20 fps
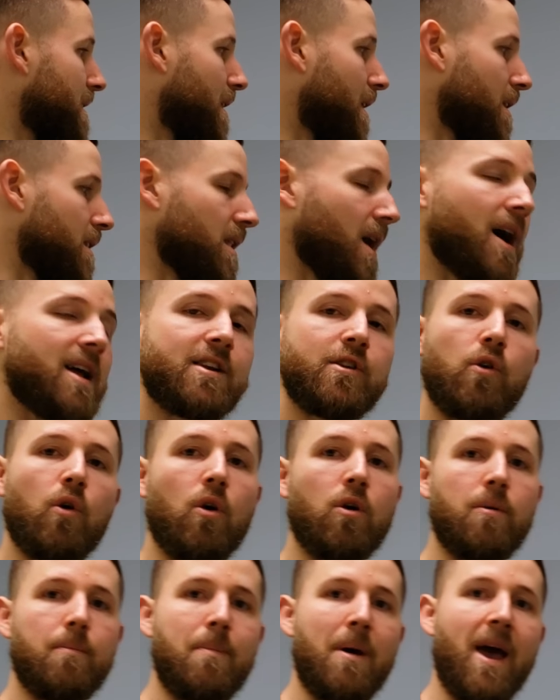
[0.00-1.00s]
Align your
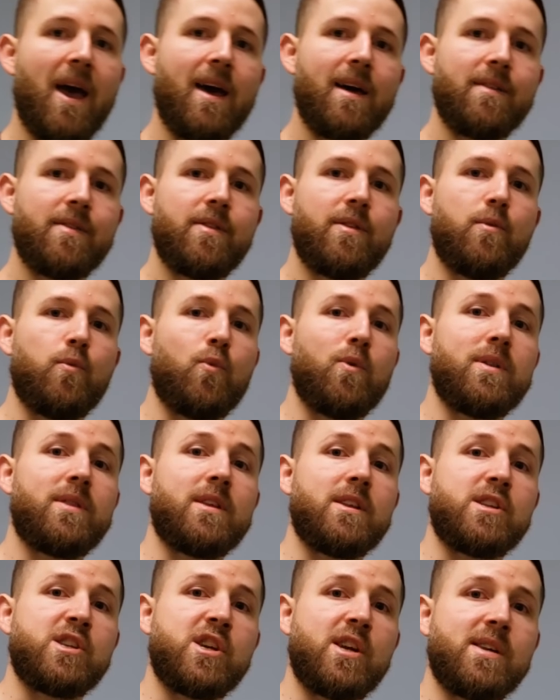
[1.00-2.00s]
arm path with
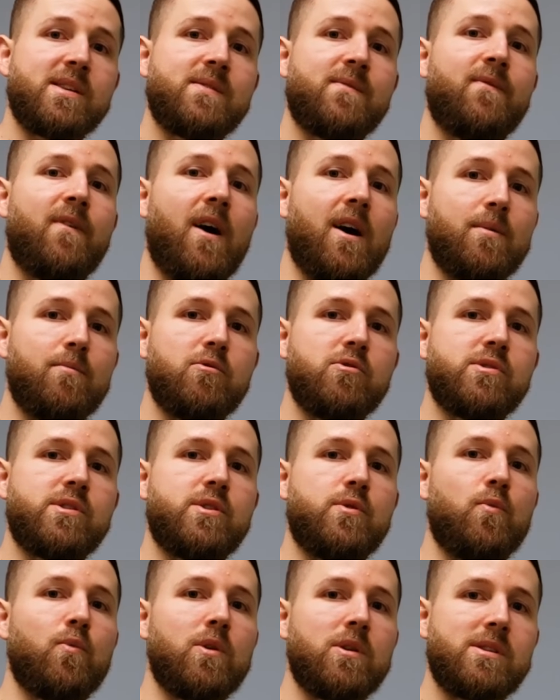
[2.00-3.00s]
the chest fibers
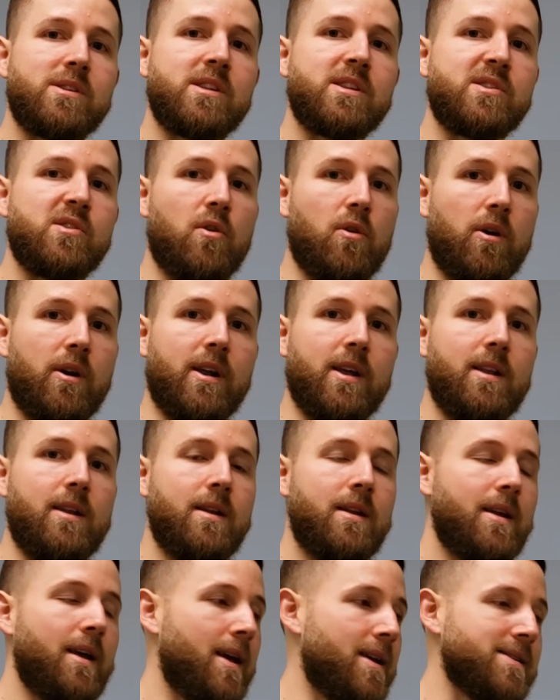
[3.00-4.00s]
you want to target.
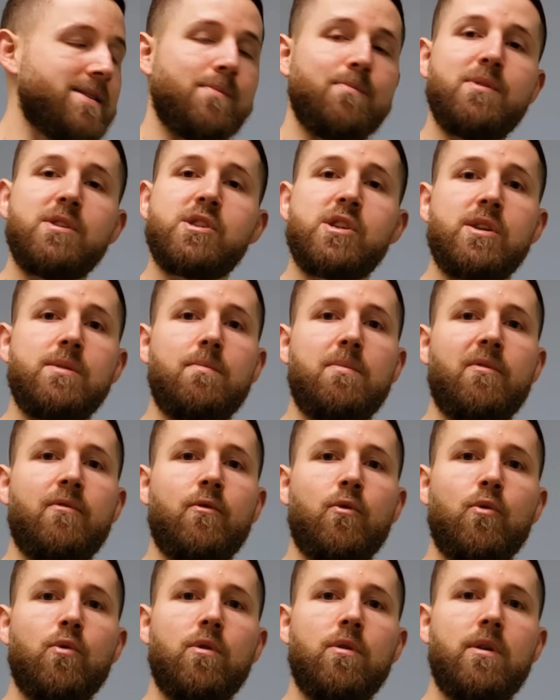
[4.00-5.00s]
As I mentioned
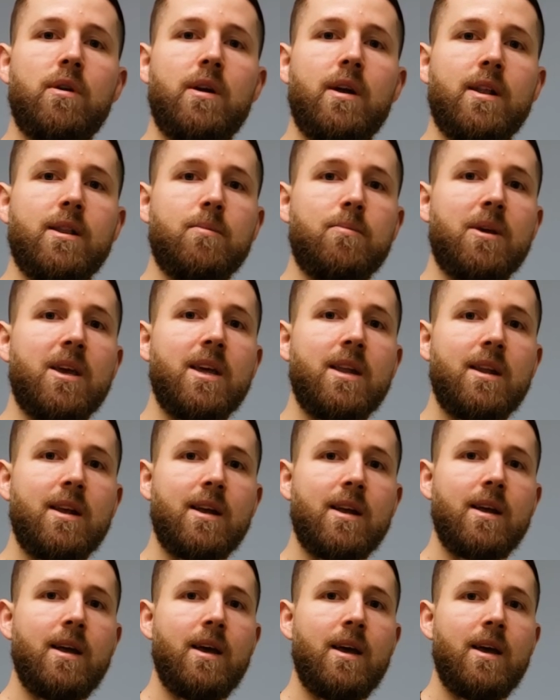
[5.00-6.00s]
before at the
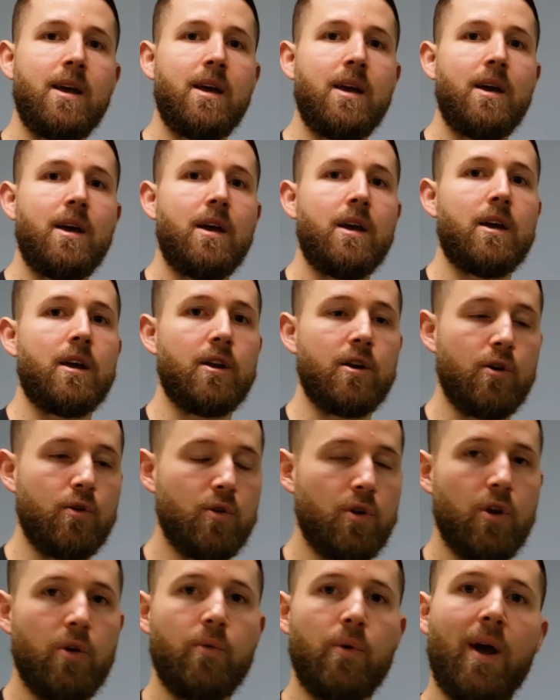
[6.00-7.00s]
beginning,
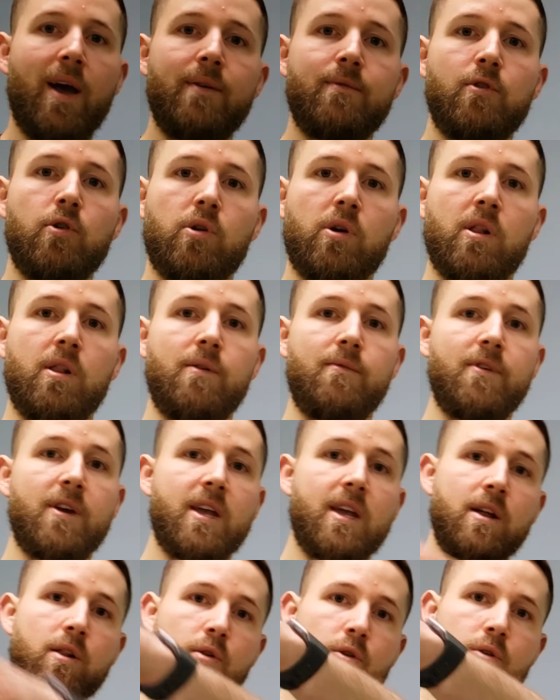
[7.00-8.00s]
you have your
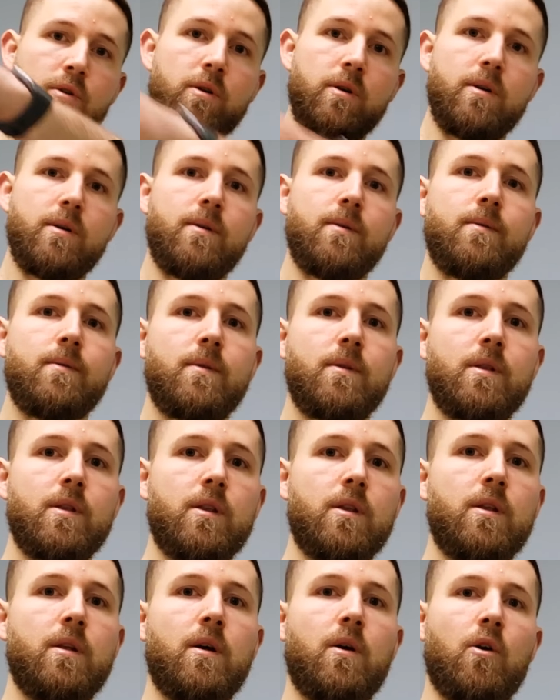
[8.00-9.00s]
clavicular,
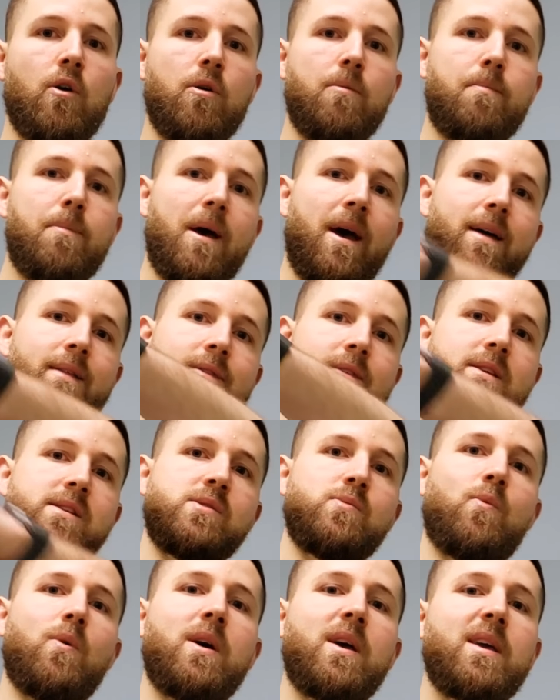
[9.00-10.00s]
arm path
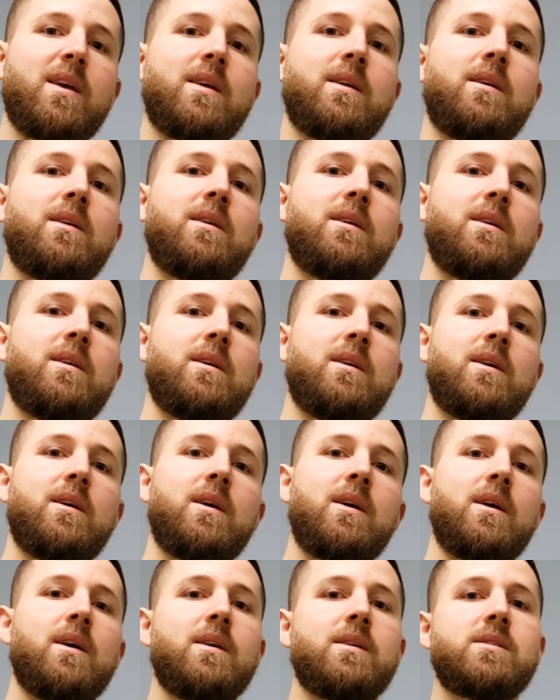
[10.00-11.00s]
this way,
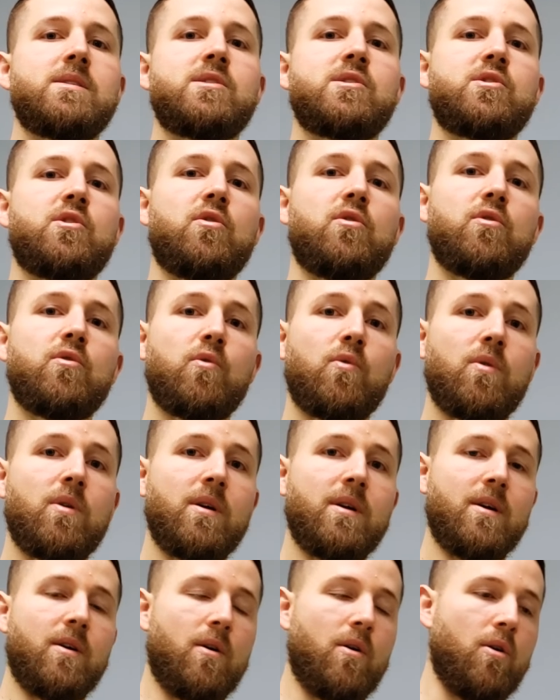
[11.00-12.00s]
sternal,
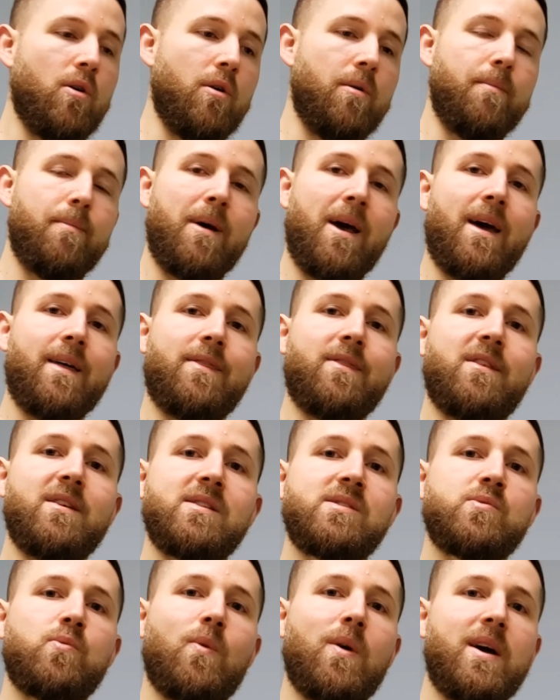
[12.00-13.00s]
arm path
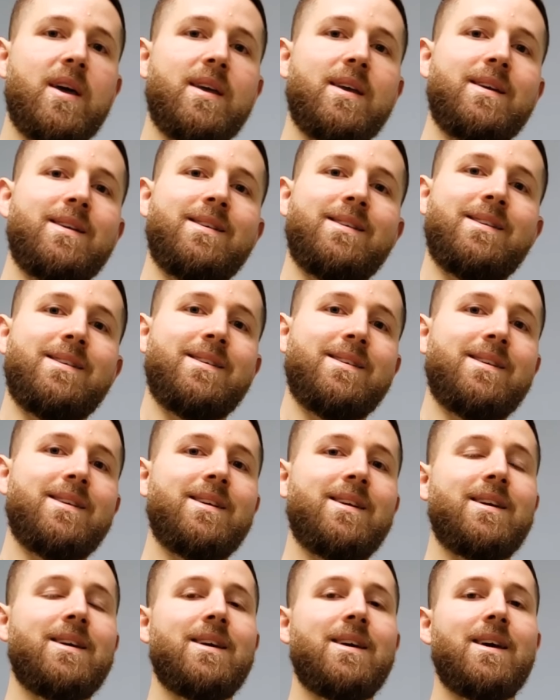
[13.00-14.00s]
this way,
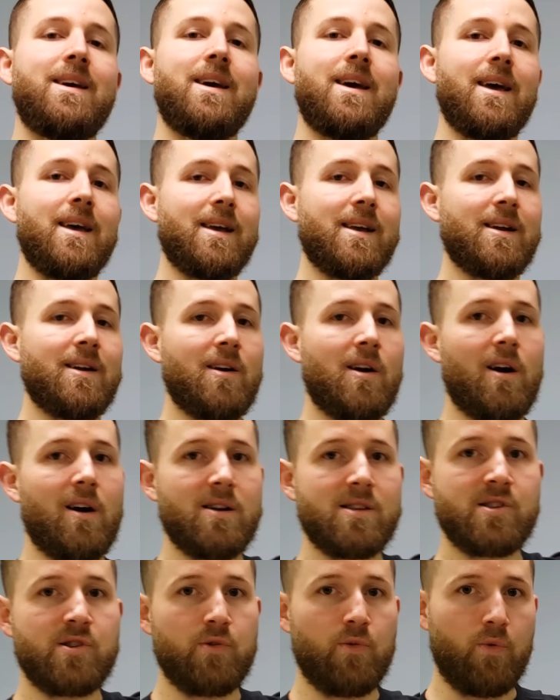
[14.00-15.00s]

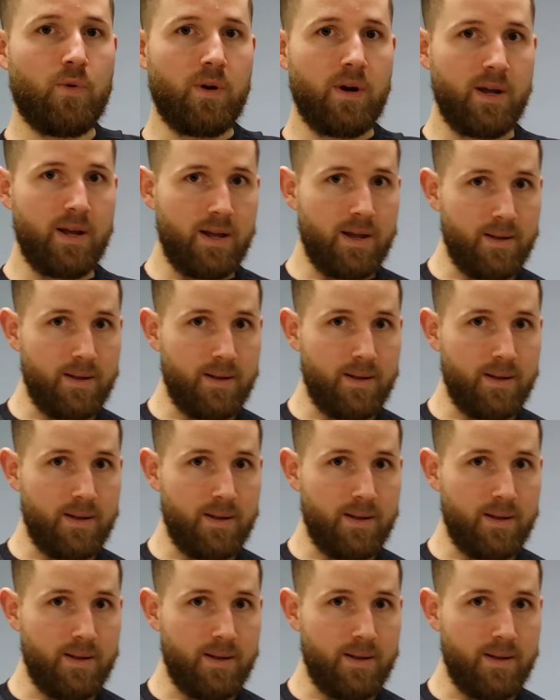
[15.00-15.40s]
costal,